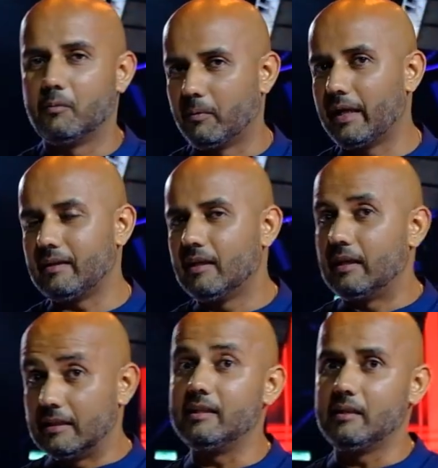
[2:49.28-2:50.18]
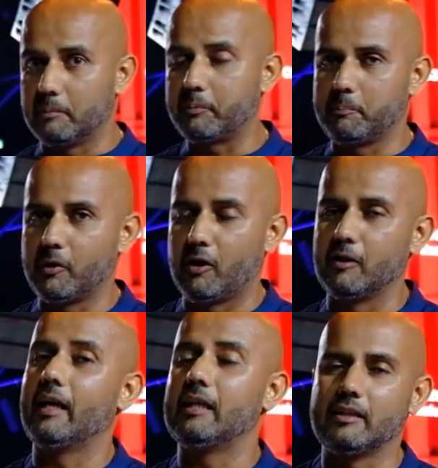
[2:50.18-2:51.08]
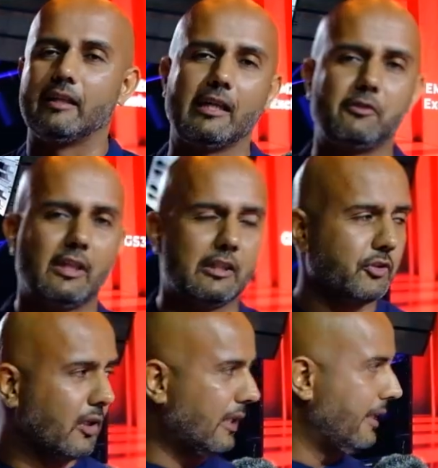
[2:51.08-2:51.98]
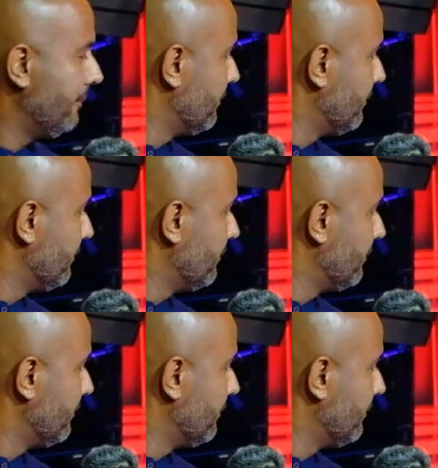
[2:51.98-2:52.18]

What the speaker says: What is it, a proper hot hatch? I'll get to that shortly.